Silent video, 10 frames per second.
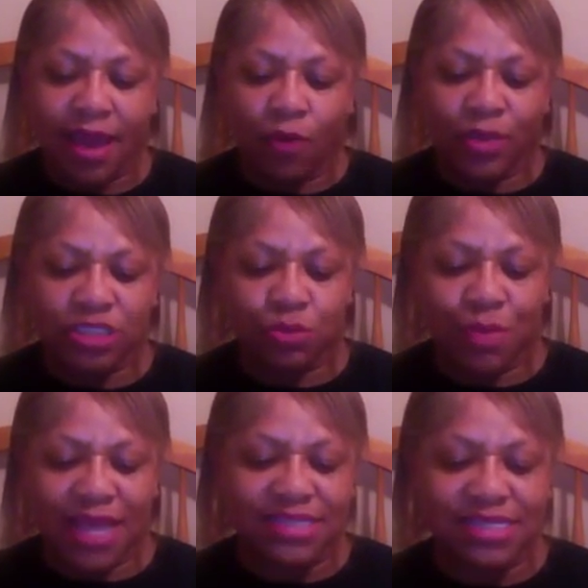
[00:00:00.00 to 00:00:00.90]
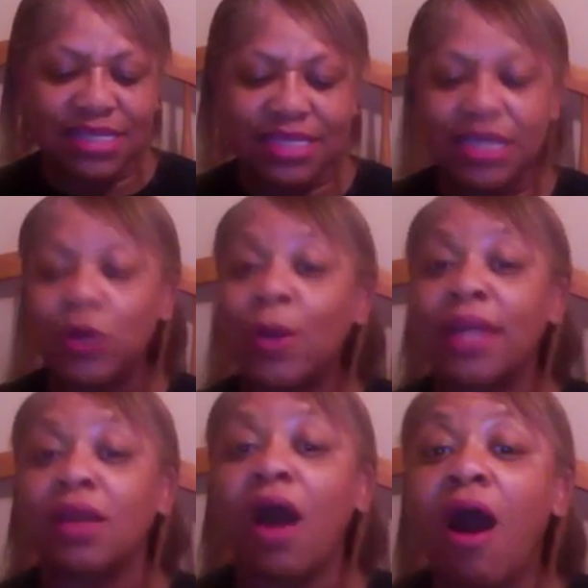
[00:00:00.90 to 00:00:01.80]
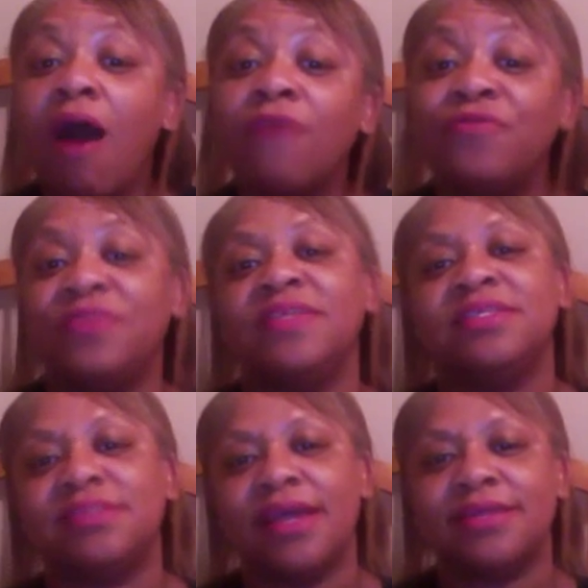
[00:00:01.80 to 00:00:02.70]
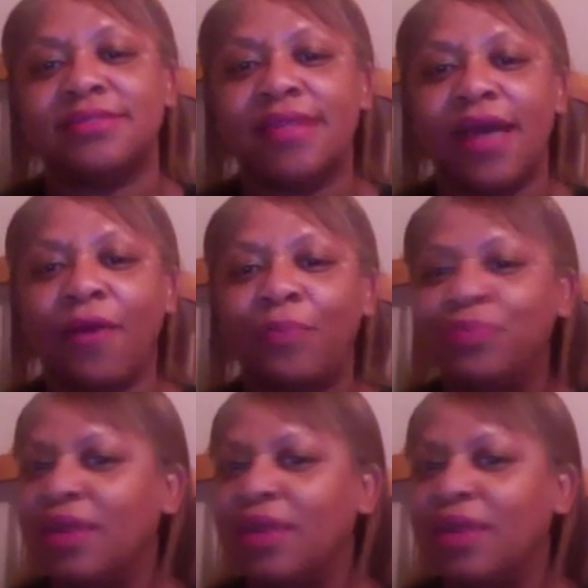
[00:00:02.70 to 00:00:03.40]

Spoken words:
which makes it legal in all 50 states now.